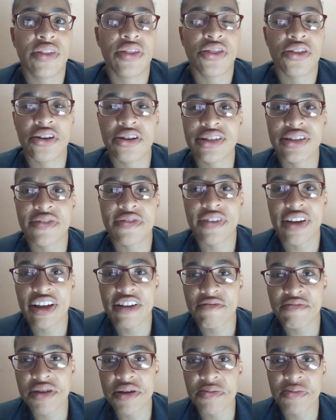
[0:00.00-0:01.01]

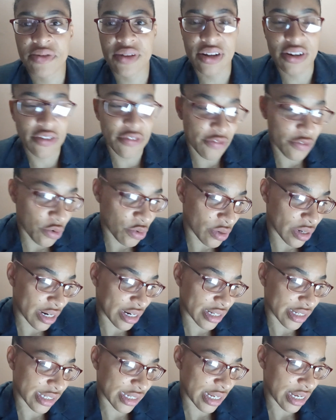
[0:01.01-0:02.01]
35 people on the phone at
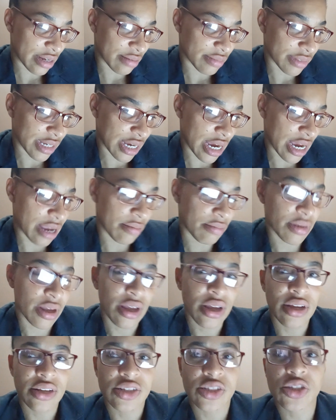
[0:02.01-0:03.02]
the same time,
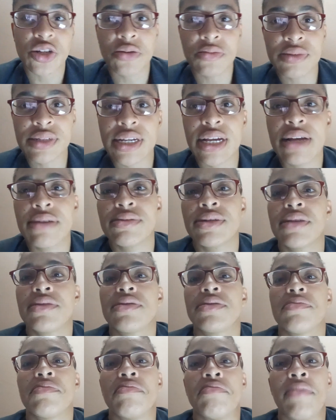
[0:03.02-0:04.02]
sometimes it
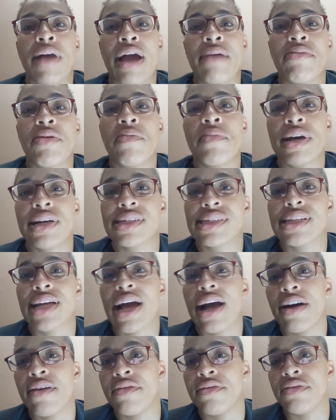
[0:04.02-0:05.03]
might be best to
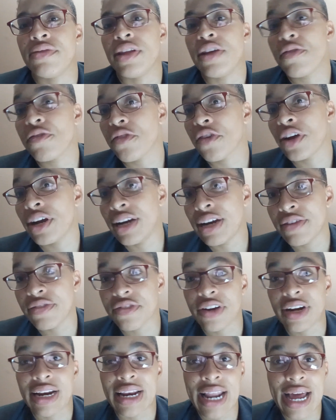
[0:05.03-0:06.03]
have
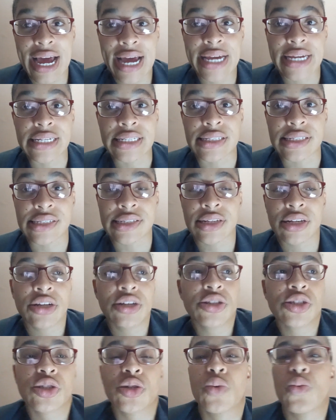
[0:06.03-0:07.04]
different lines.
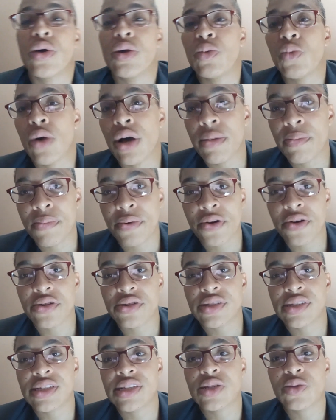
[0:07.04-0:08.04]
So when one
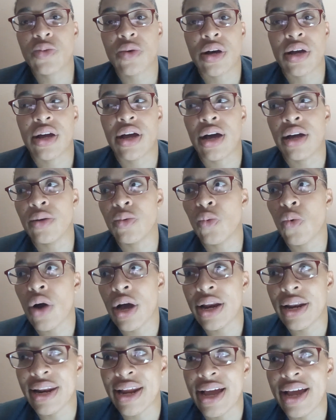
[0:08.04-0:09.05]
person is on
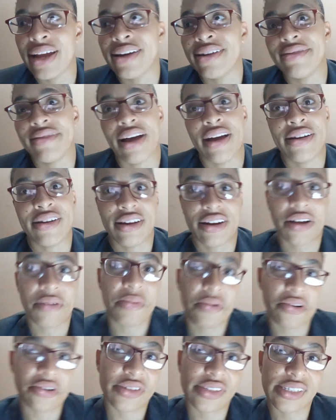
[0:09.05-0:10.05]
one line, another
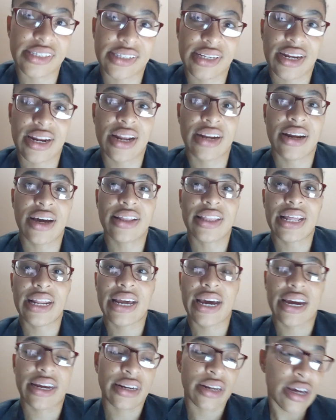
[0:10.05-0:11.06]
person's on another
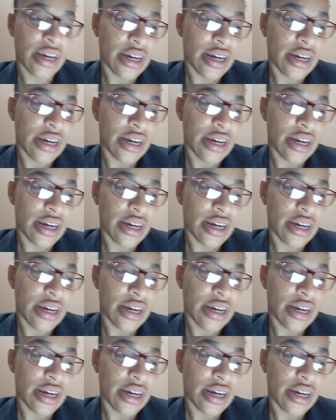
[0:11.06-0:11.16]
line.